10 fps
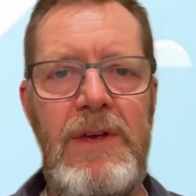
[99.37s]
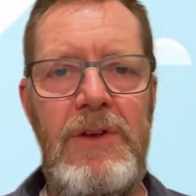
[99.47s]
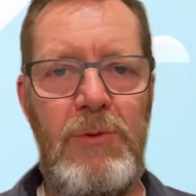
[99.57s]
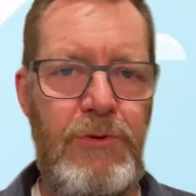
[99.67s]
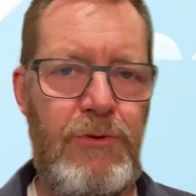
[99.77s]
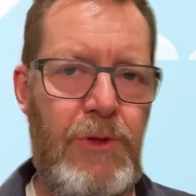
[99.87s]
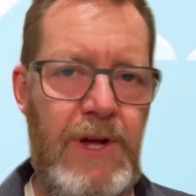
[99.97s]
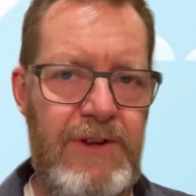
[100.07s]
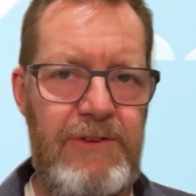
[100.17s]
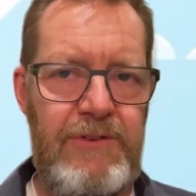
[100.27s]
So once all that
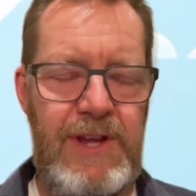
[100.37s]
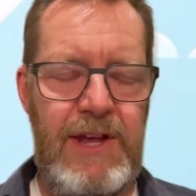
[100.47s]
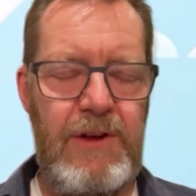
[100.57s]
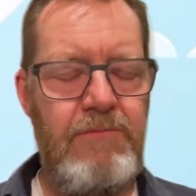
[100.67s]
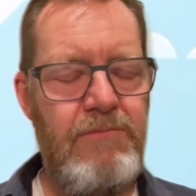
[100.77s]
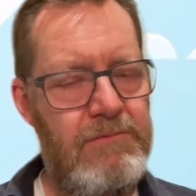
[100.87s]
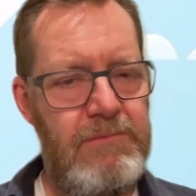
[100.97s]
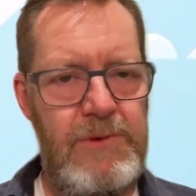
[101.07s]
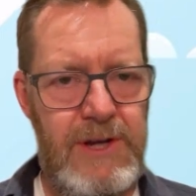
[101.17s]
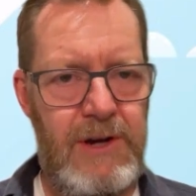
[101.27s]
data's together,
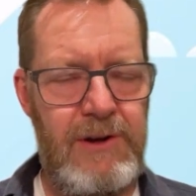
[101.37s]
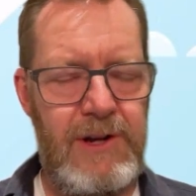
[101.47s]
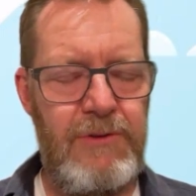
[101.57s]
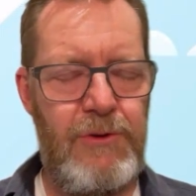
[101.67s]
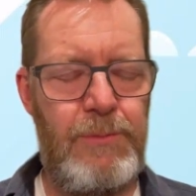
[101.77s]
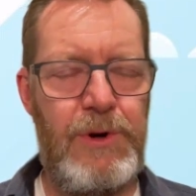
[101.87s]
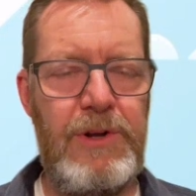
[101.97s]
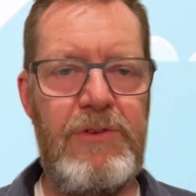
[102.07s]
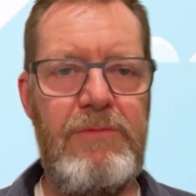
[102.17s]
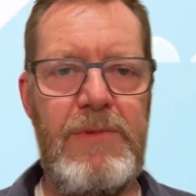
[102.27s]
you calculate your
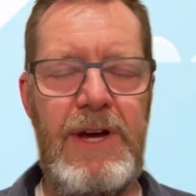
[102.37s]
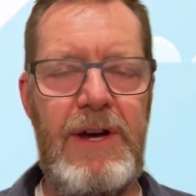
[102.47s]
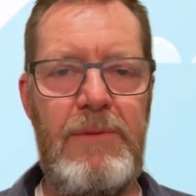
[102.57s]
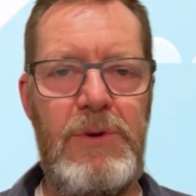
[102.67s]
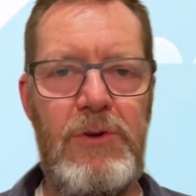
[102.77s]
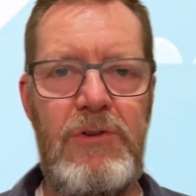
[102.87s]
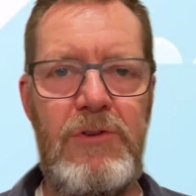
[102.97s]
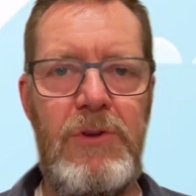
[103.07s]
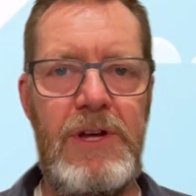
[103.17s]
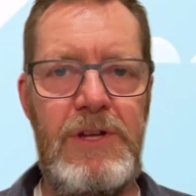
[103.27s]
footprint. You can
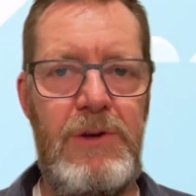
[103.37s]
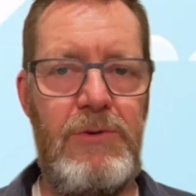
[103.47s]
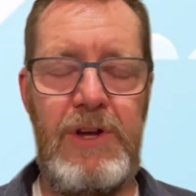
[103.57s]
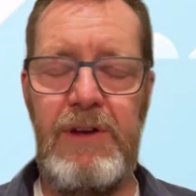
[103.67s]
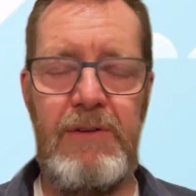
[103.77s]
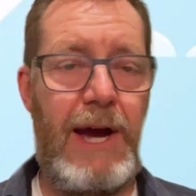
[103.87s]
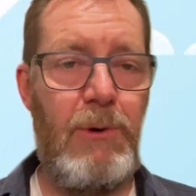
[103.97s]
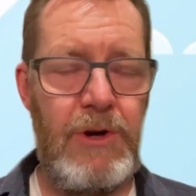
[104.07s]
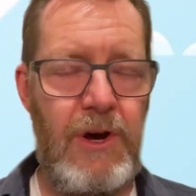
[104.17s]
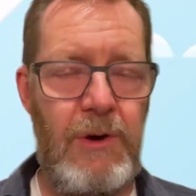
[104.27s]
do that using
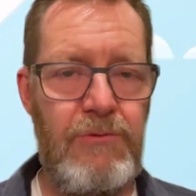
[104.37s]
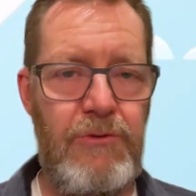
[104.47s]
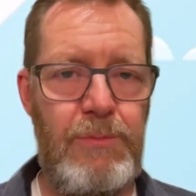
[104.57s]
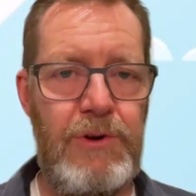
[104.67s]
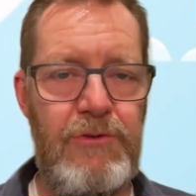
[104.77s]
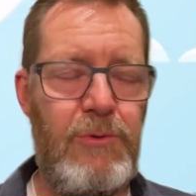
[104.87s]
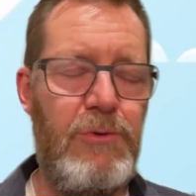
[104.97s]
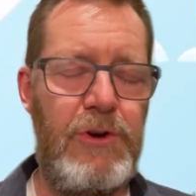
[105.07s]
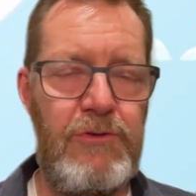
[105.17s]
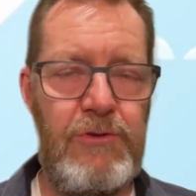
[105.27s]
our carbon footprint tool, the
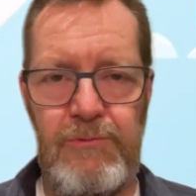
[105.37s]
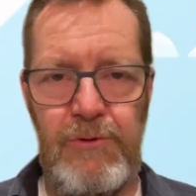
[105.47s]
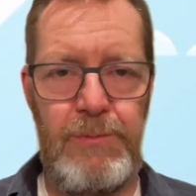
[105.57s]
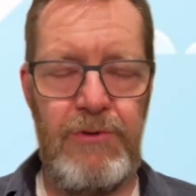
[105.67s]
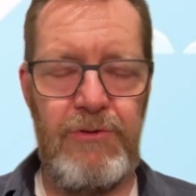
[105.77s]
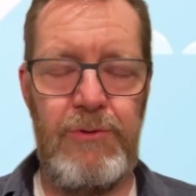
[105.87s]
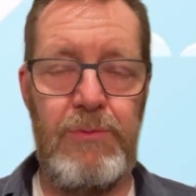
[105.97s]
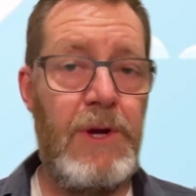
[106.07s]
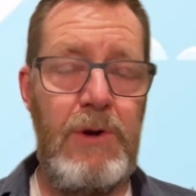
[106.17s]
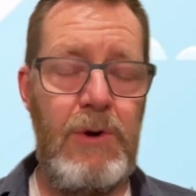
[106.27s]
Contium footprint tool,
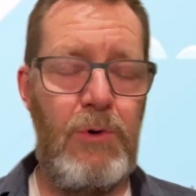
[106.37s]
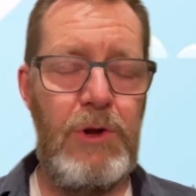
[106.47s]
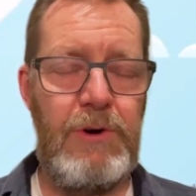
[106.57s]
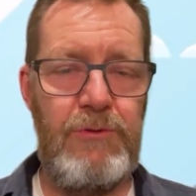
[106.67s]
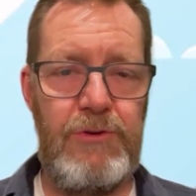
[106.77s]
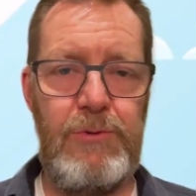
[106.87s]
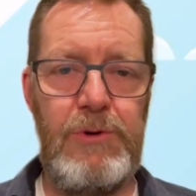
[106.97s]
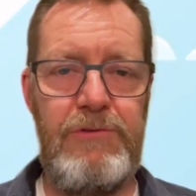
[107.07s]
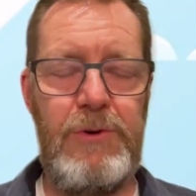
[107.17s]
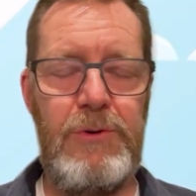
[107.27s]
or your own tool
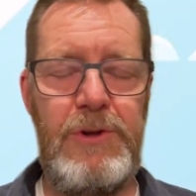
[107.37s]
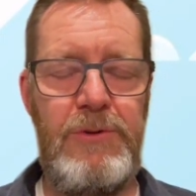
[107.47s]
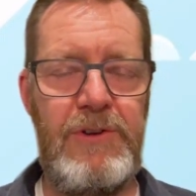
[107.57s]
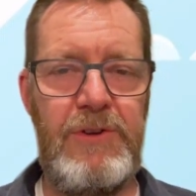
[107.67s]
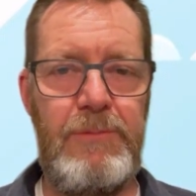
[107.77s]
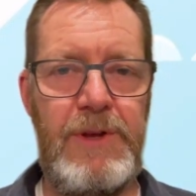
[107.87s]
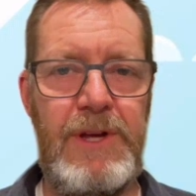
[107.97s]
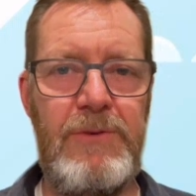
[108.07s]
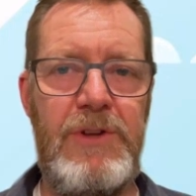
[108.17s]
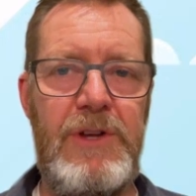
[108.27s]
if you're using something
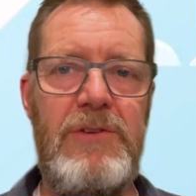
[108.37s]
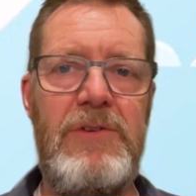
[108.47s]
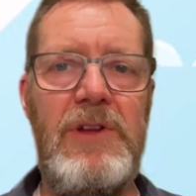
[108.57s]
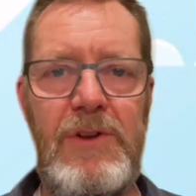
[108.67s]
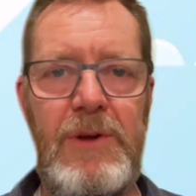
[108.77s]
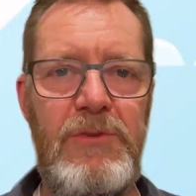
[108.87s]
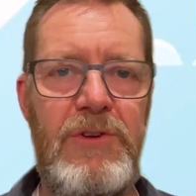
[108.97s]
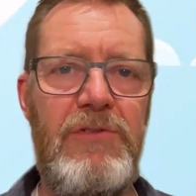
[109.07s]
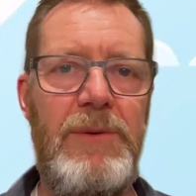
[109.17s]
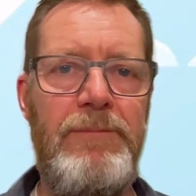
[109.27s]
else. That's
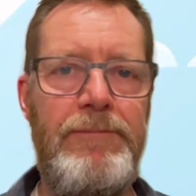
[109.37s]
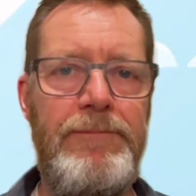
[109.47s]
absolutely fine.